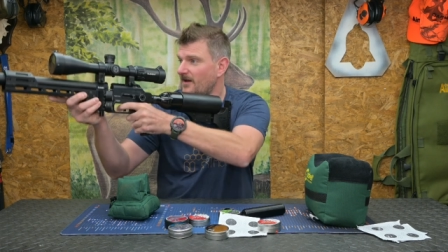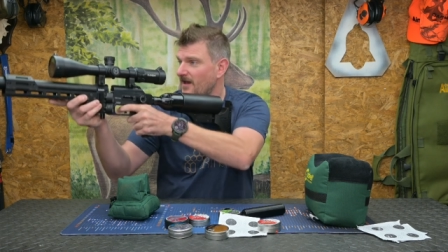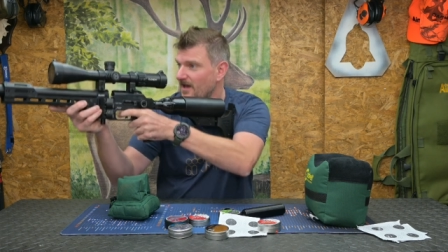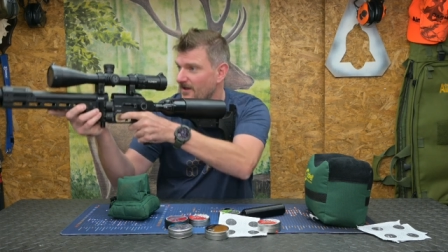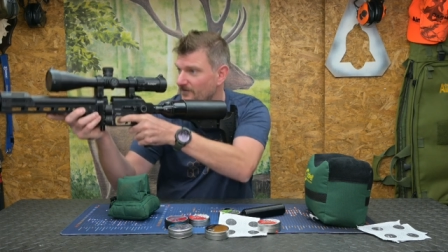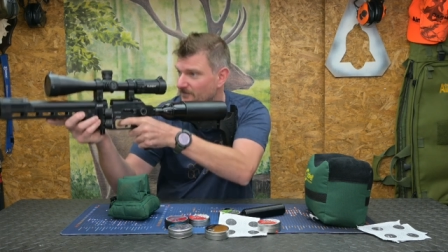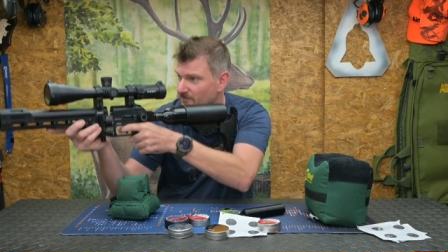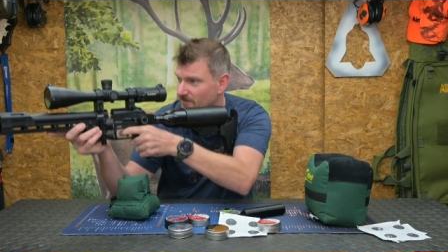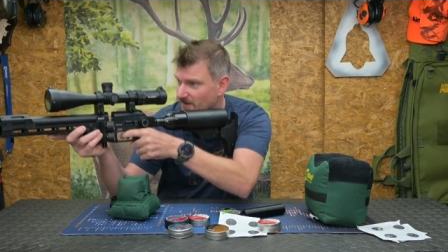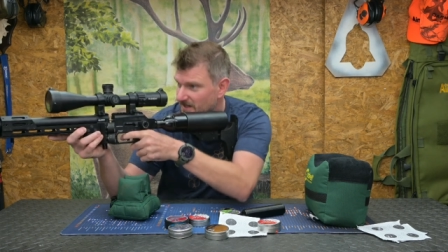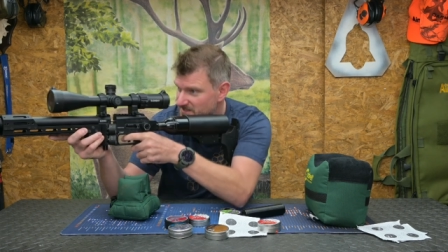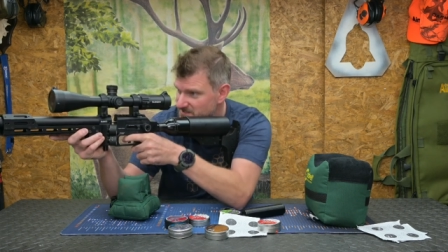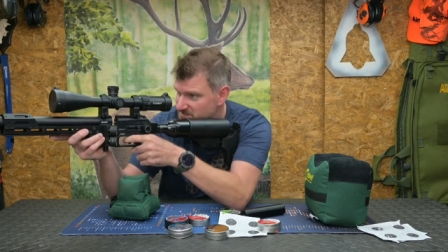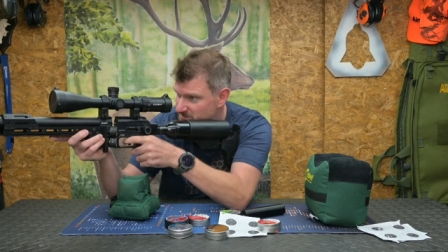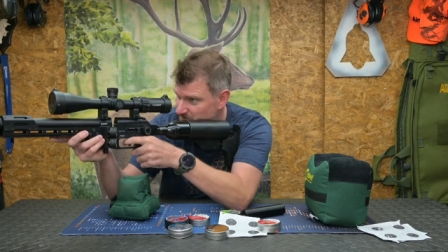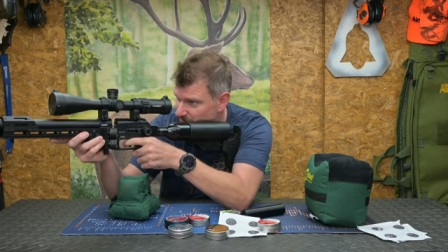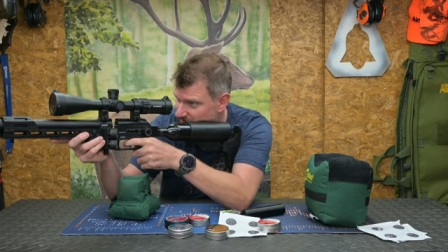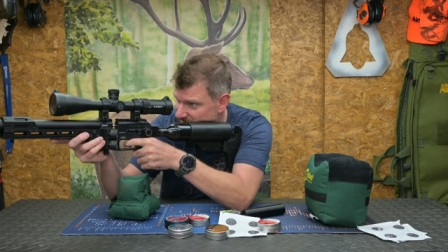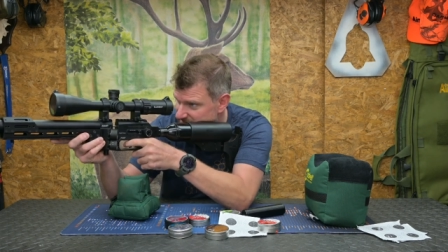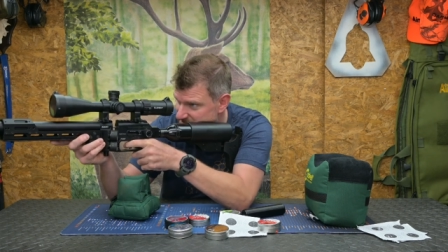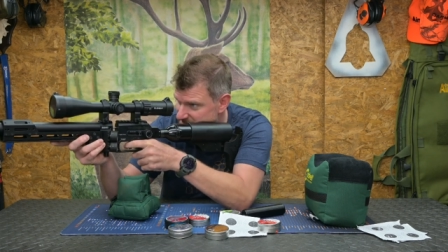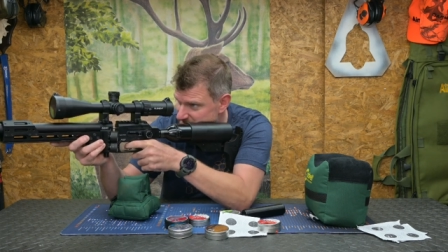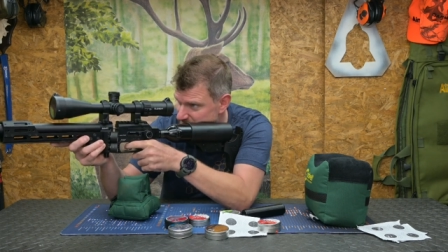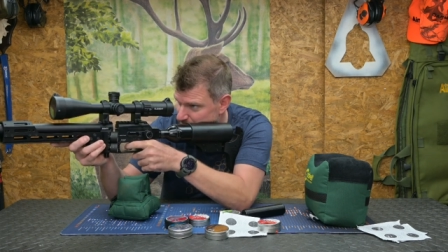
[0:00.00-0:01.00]
if that's the
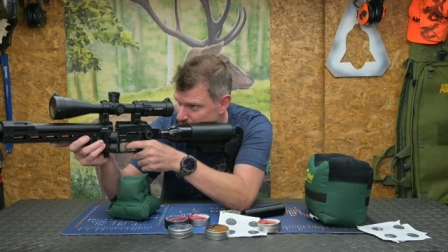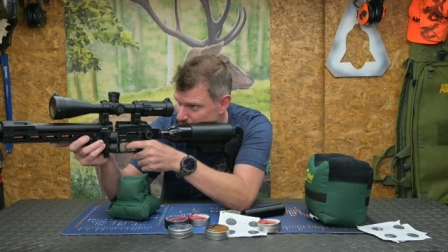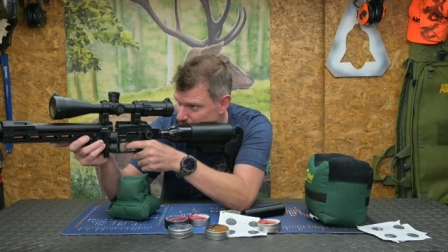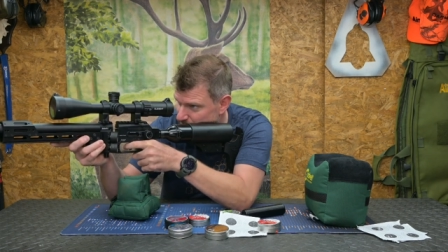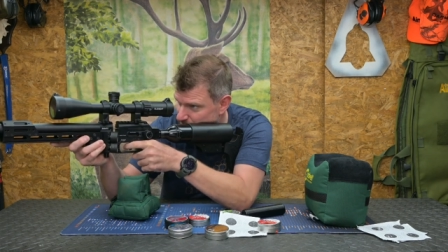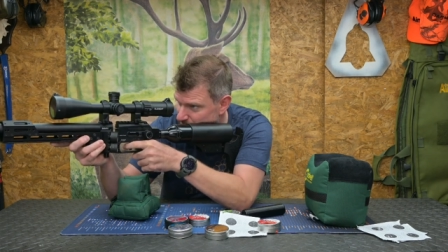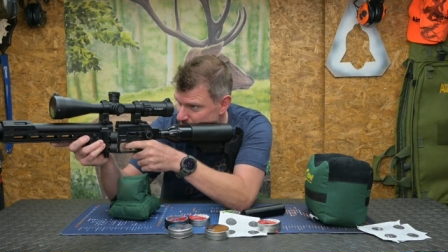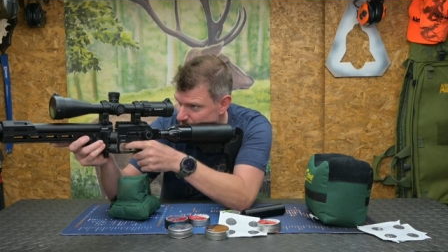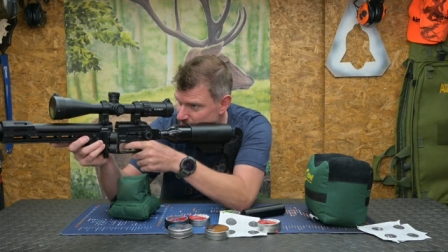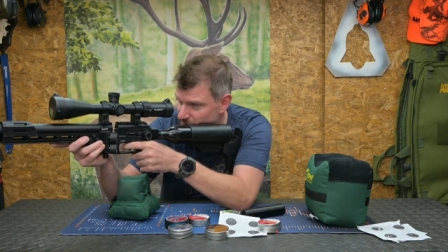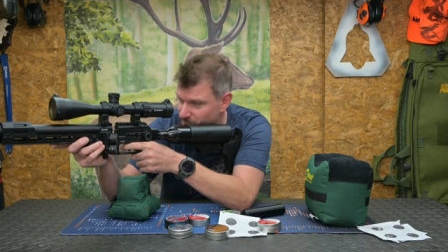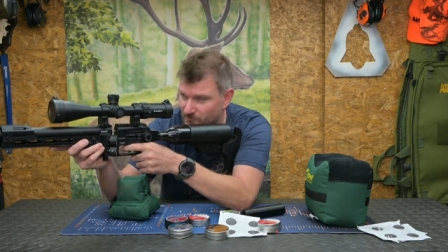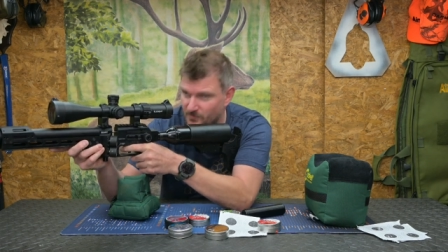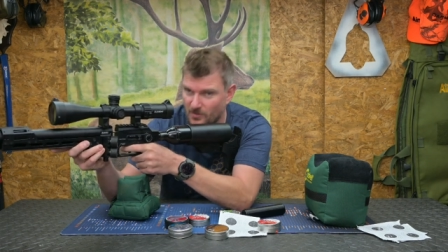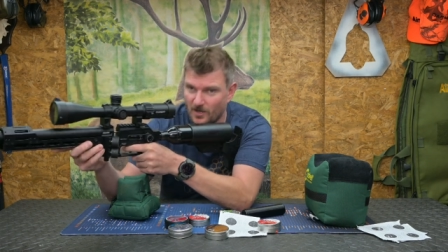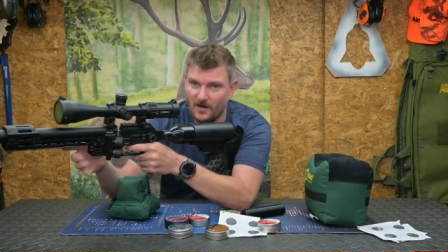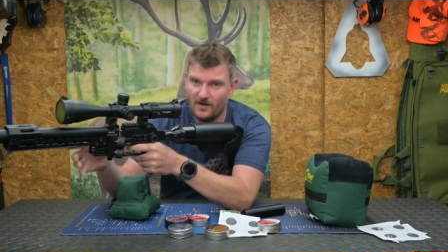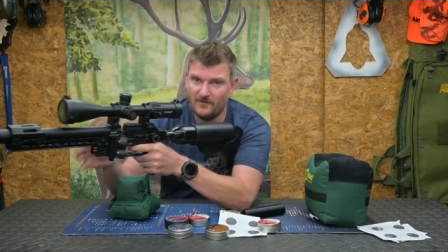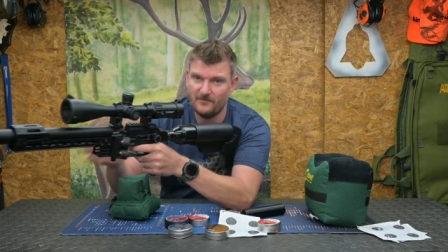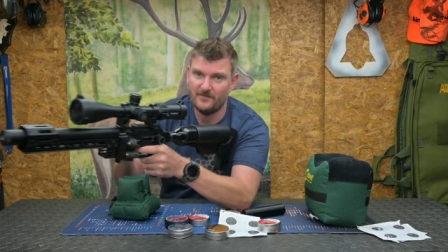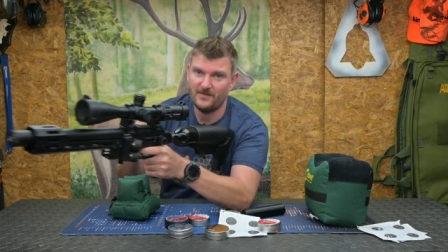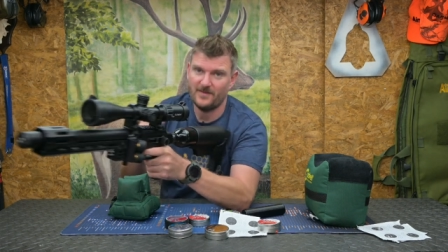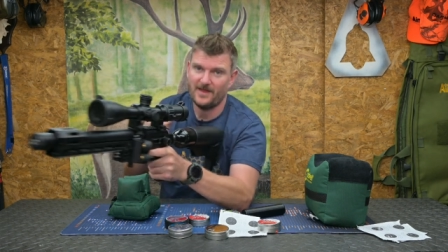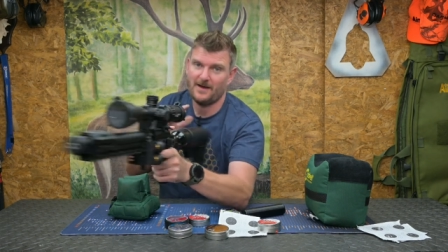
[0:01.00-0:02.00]
best support you've
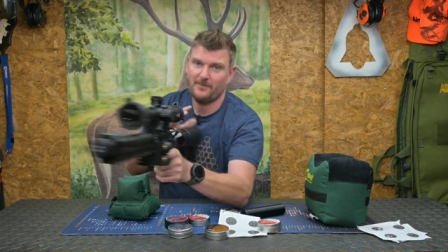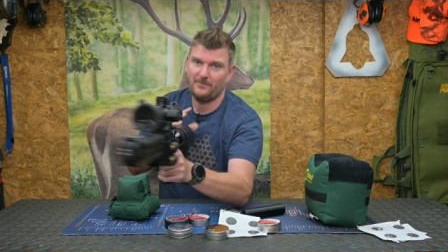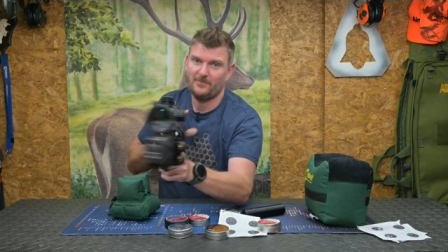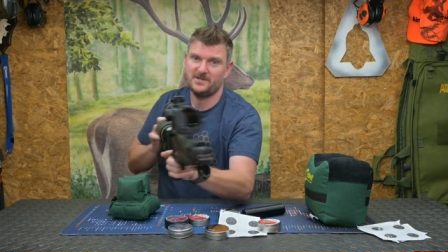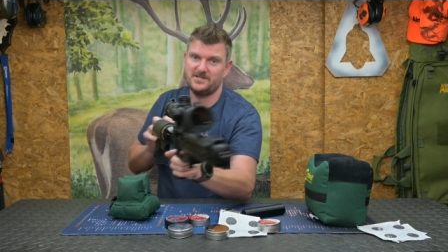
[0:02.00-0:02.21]
got for that